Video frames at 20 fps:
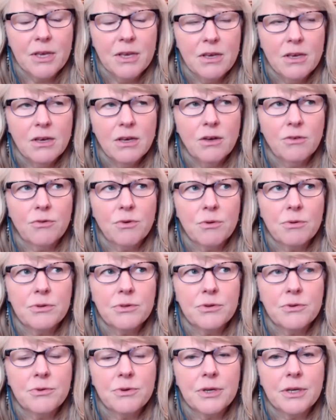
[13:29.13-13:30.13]
Of course,
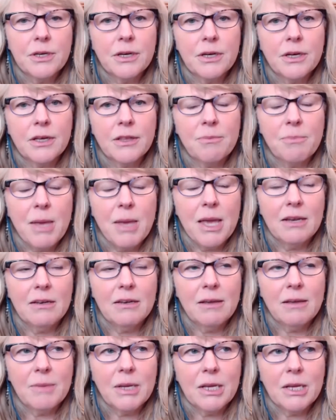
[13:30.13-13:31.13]
during the
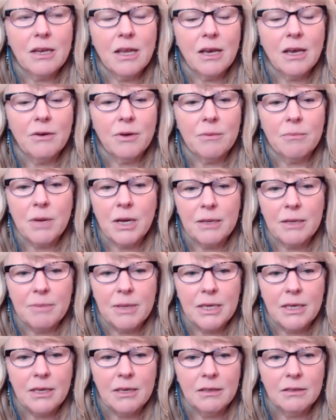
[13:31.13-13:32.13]
pandemic now, it might
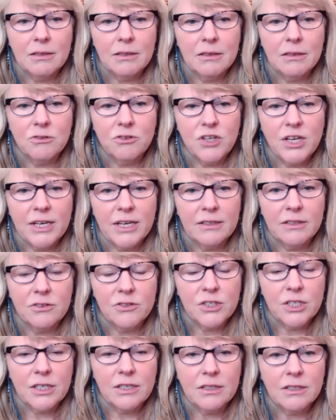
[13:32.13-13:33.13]
be a little
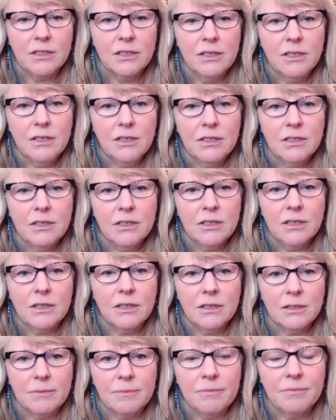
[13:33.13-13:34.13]
challenging.
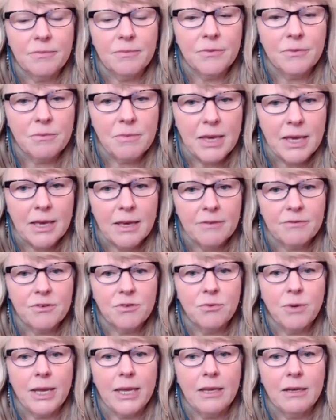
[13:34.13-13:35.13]
May have to
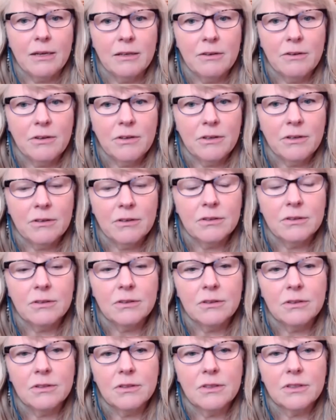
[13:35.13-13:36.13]
wait until
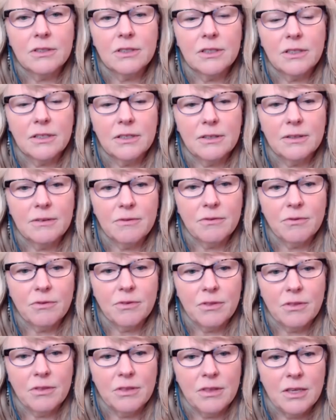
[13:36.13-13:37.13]

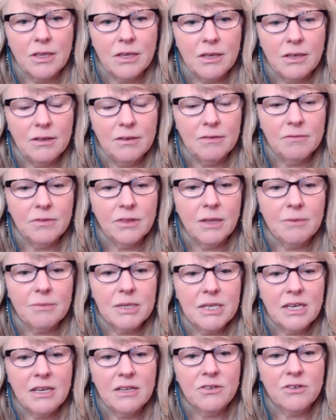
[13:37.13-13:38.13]
the
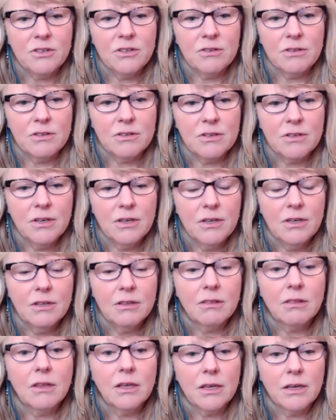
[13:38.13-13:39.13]
limitations
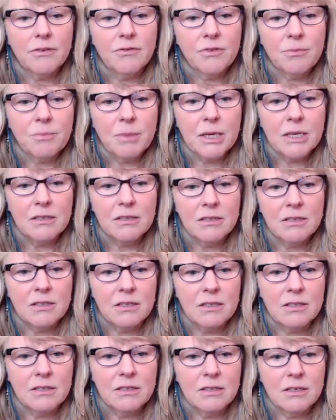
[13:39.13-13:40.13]
lift because it
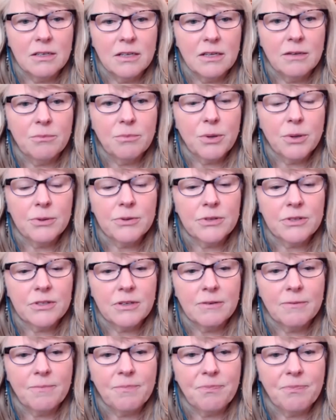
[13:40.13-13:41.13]
is an
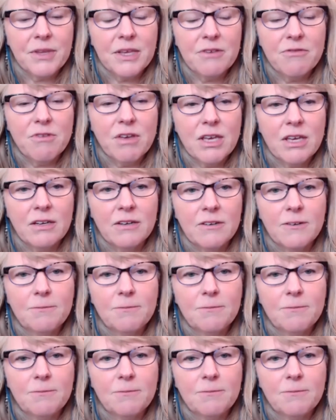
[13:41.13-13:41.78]
in-person event.